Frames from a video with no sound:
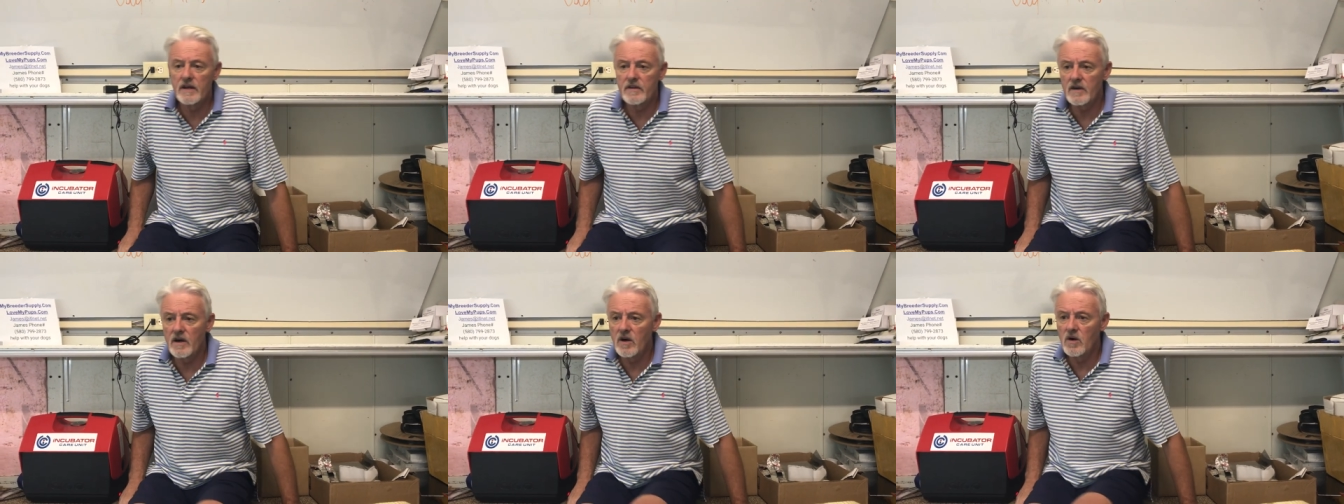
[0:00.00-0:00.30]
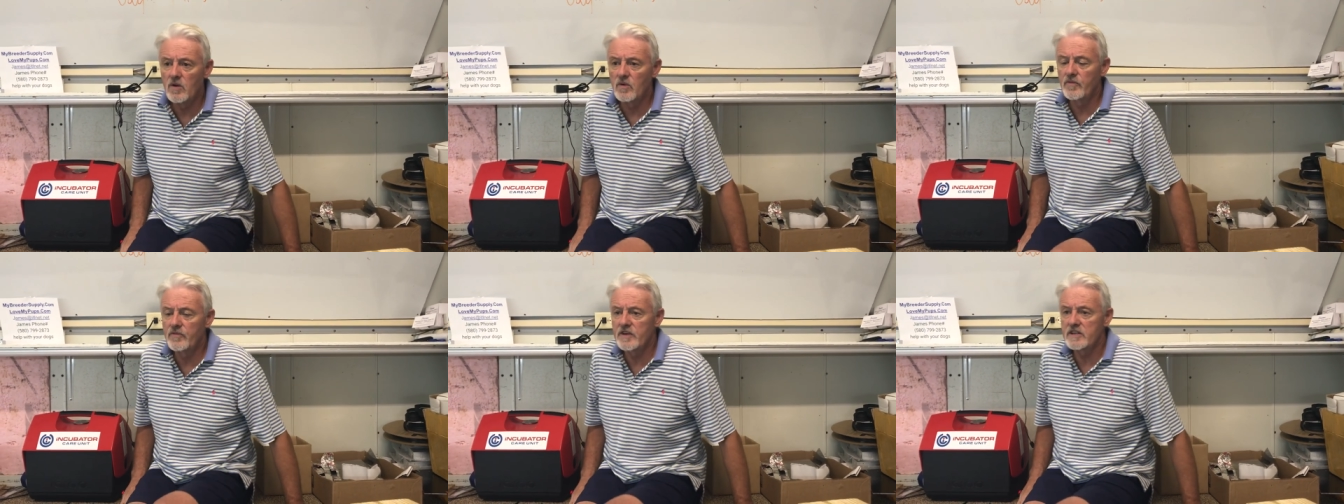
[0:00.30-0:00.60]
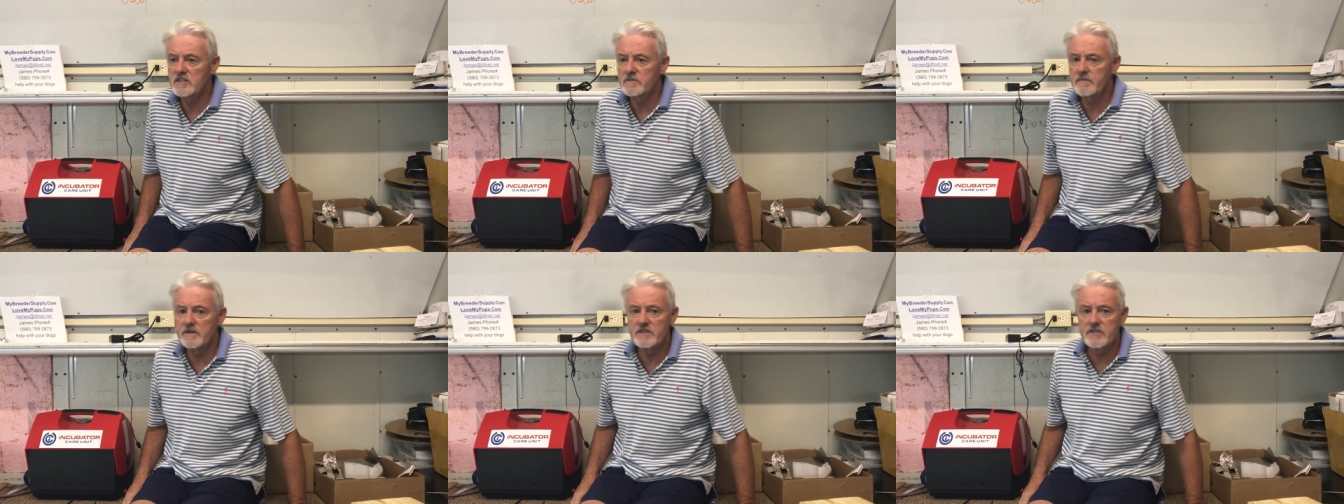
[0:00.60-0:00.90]
and the whole
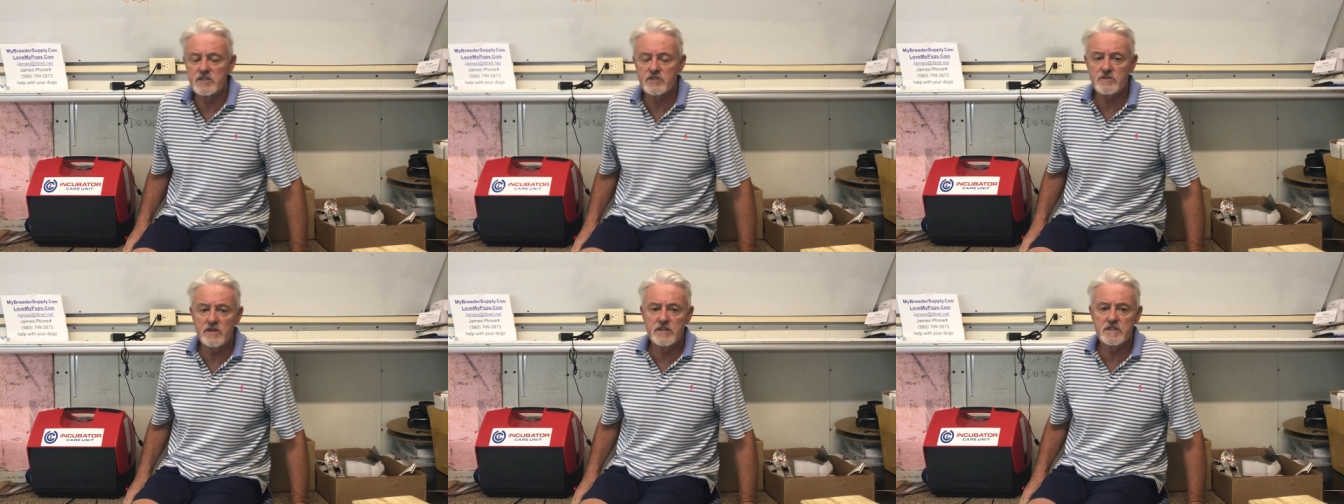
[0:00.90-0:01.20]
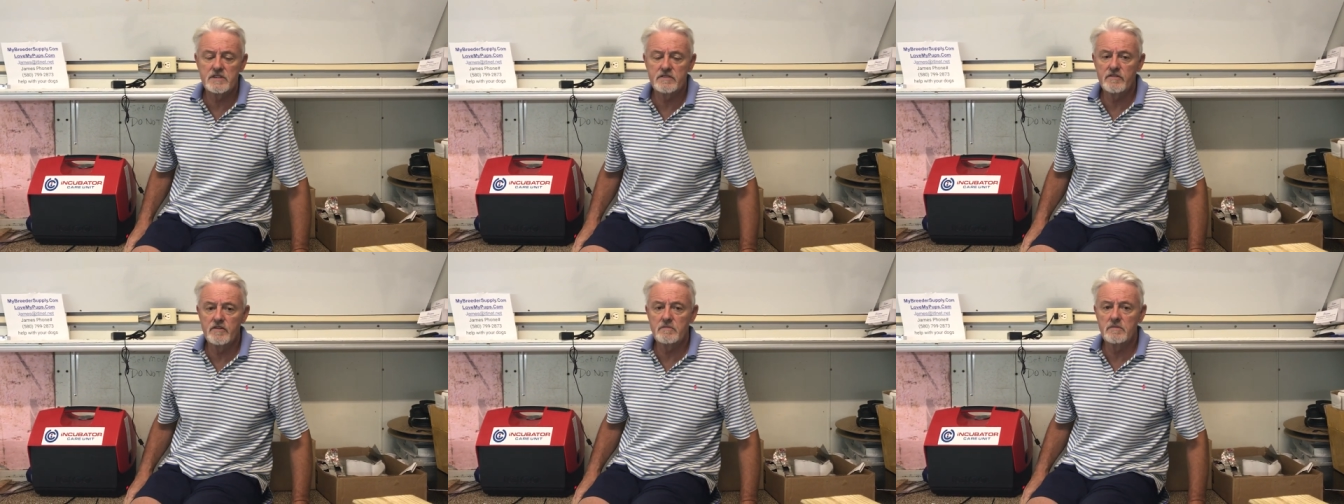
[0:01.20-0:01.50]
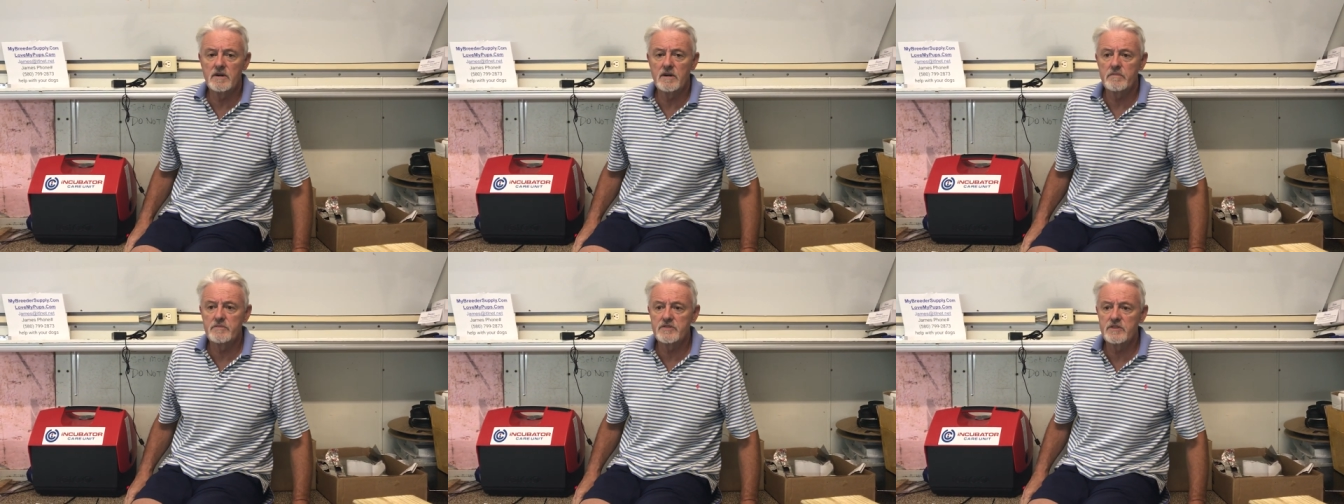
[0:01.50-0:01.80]
thing's a bit distressing for mum.